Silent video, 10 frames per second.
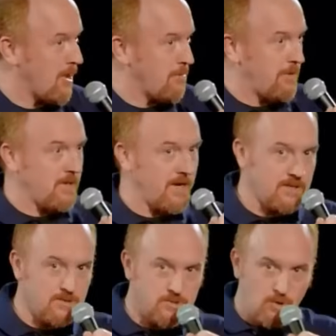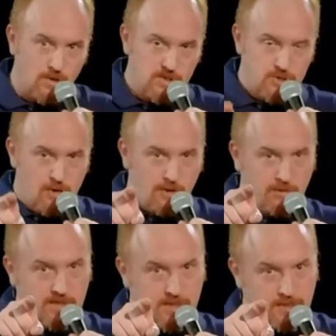we're all up here like, there's totally a shark
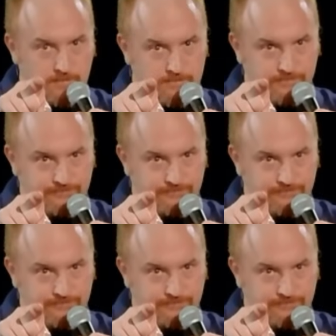right there.